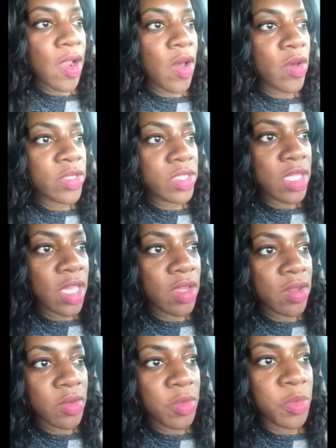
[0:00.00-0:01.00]

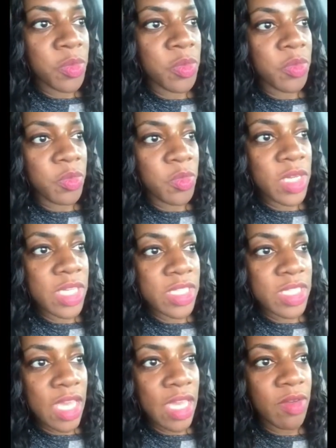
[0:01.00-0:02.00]
real
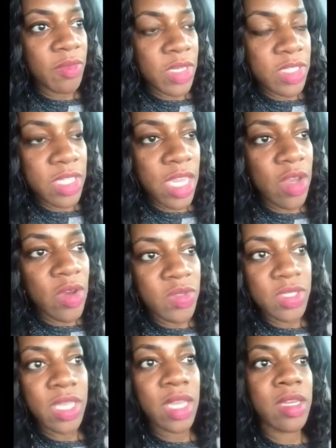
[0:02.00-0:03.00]
estate
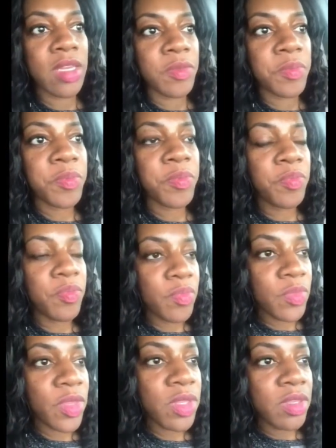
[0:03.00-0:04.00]
wholesaling,
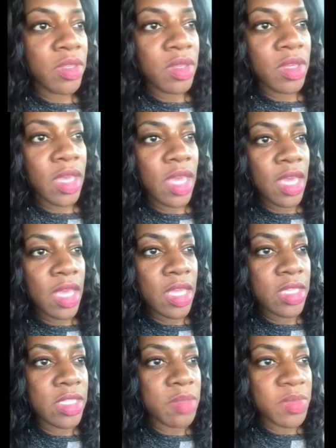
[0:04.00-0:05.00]

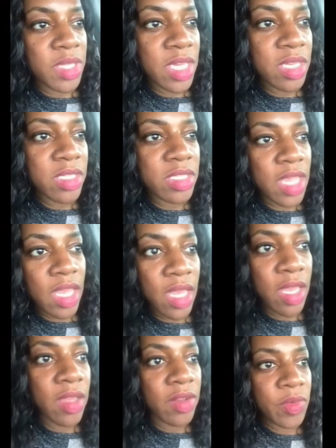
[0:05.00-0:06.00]
and some things
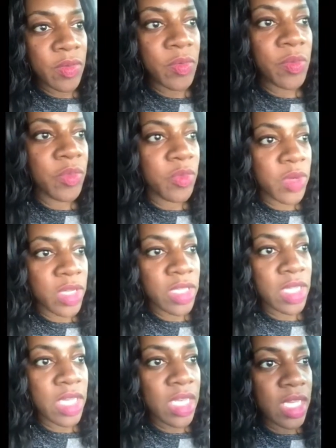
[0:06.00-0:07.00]
that
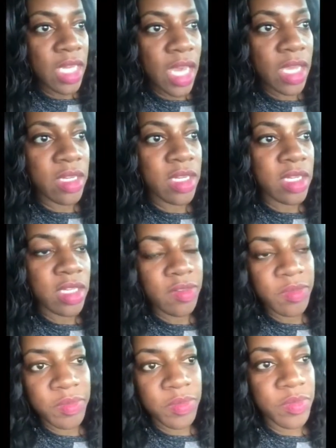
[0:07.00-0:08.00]
really kind of
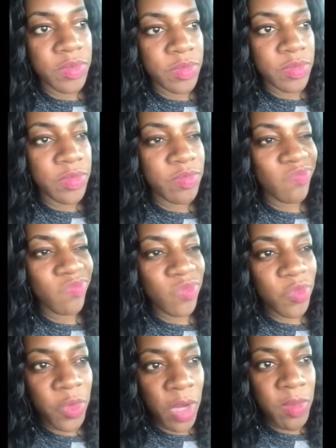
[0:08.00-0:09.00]

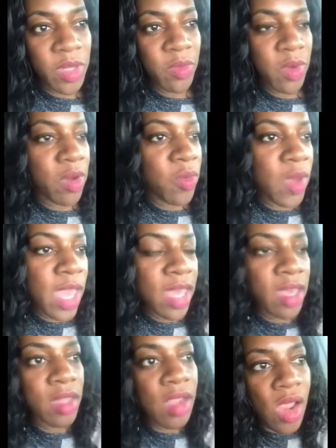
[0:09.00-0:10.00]
rubbed me the wrong
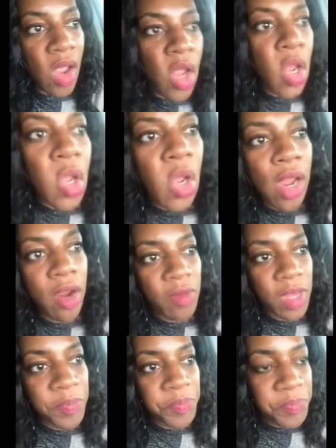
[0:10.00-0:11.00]
way. All
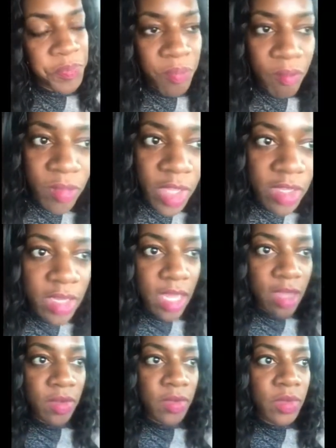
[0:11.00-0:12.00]
right,
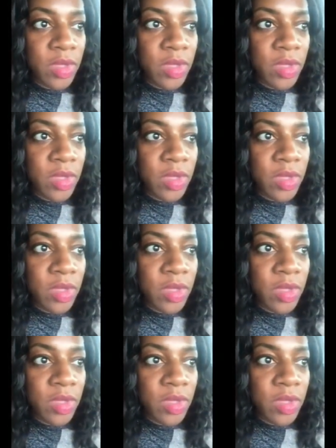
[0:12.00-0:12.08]
now,